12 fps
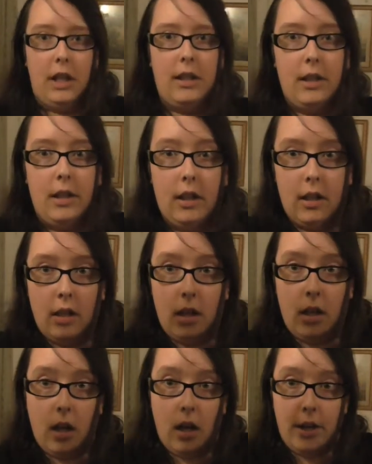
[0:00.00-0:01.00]
and
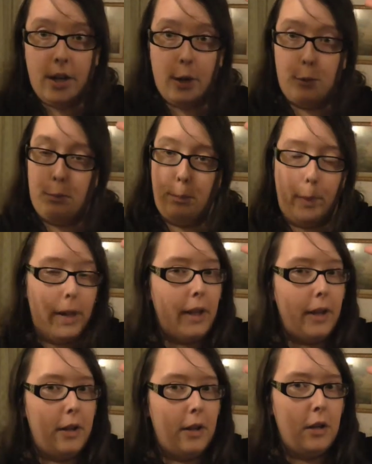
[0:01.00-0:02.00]
I am
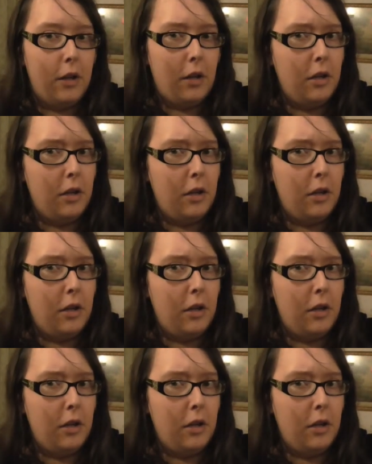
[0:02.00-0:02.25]
back